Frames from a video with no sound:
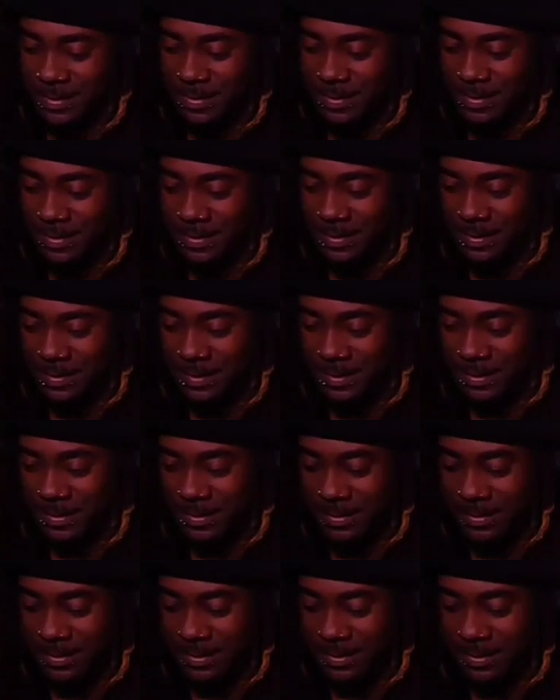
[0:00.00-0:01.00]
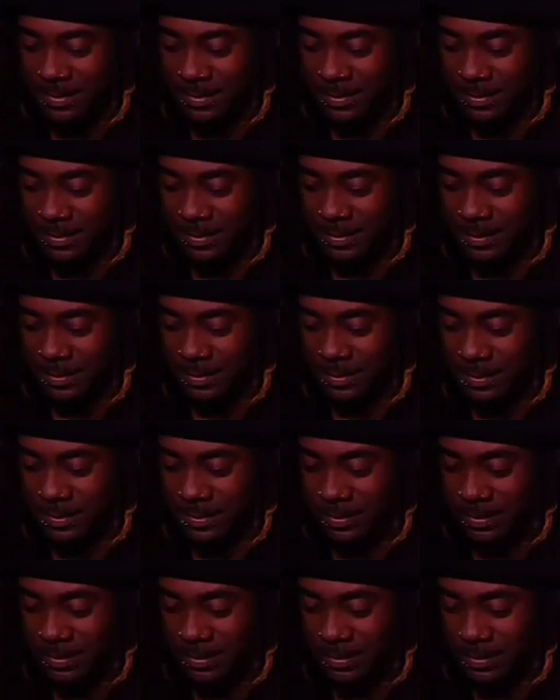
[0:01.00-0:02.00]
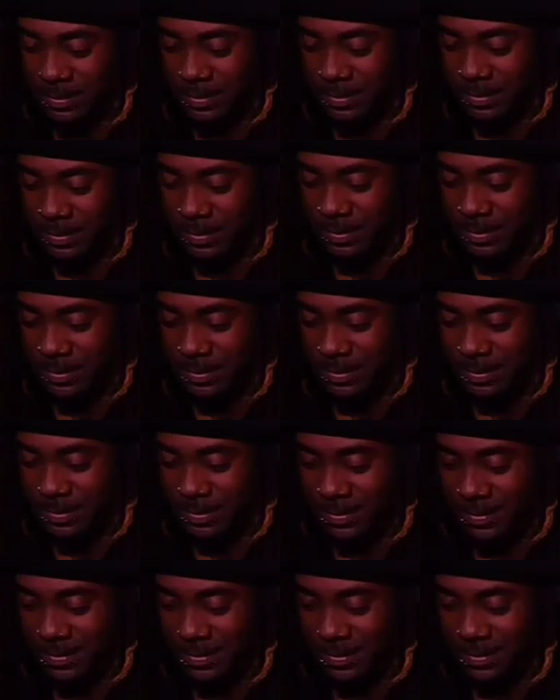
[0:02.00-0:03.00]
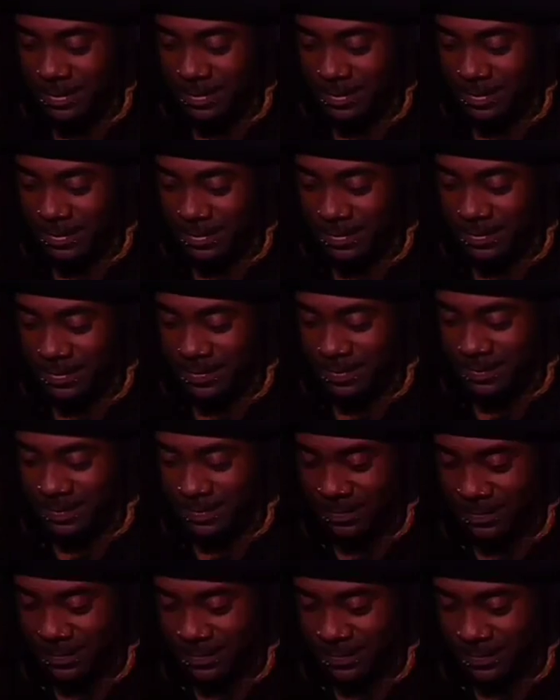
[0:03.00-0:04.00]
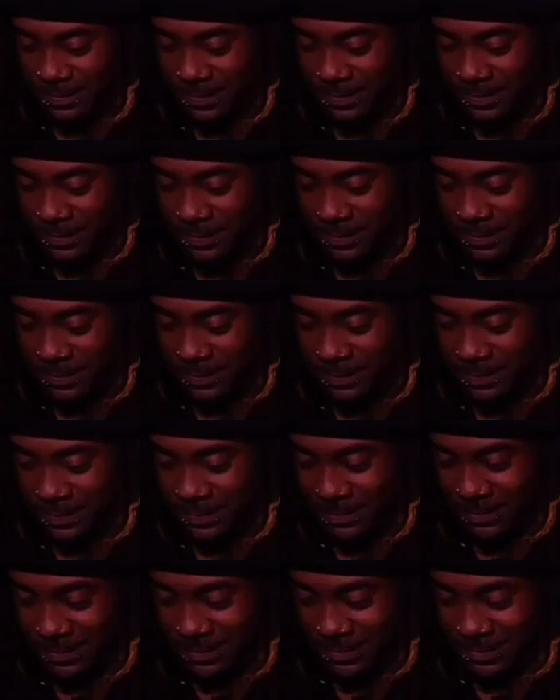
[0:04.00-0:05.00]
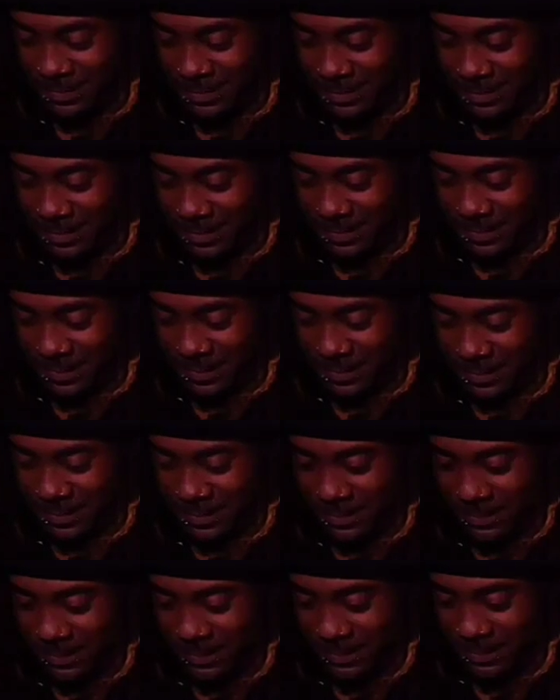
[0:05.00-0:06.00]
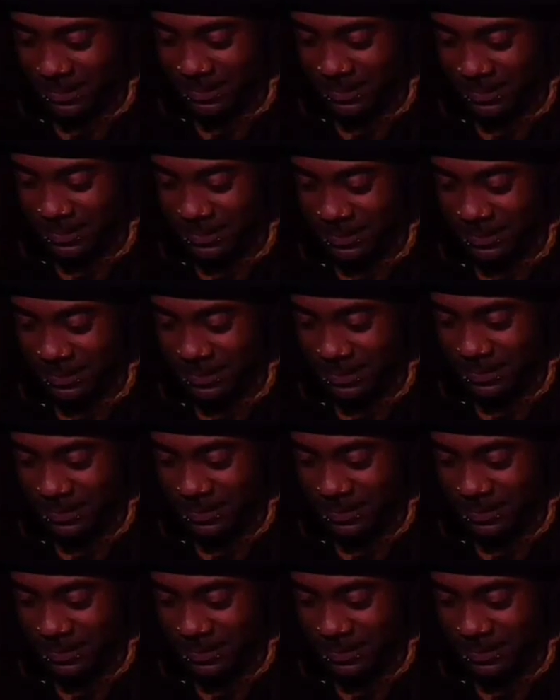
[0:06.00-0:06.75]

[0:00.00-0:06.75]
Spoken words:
The person shown says nothing.